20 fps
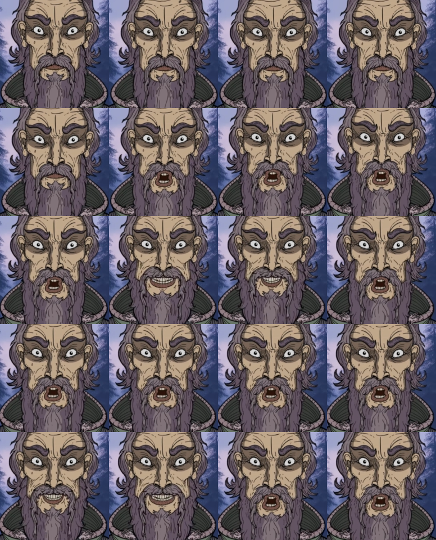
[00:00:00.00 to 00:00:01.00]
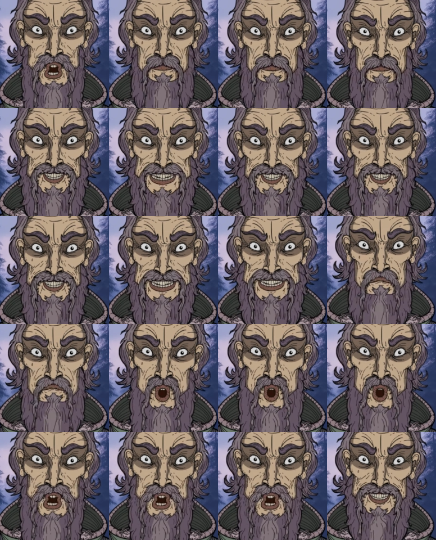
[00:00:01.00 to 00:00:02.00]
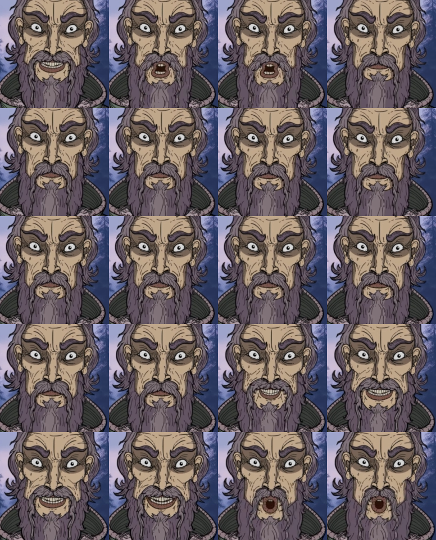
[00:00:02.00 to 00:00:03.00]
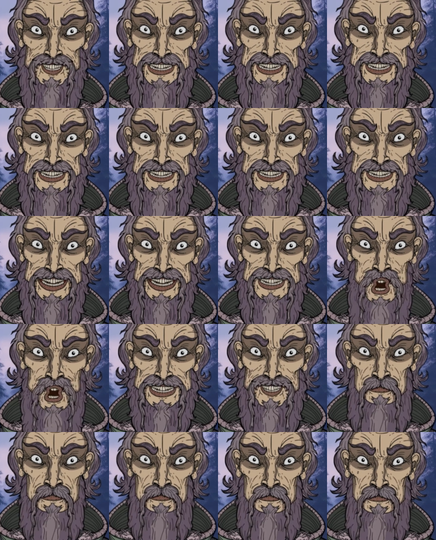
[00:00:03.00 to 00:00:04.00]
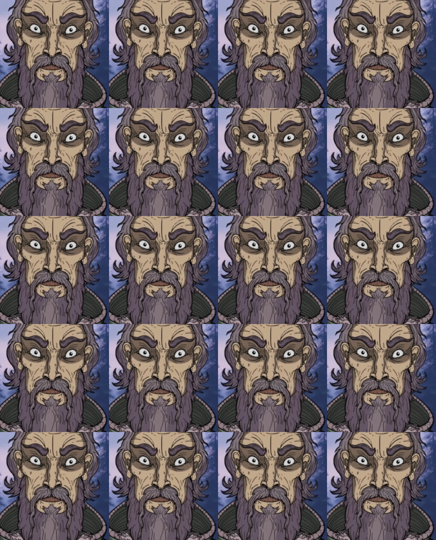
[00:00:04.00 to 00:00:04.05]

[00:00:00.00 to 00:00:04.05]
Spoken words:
Dracula was not just a monster, he was a symbol.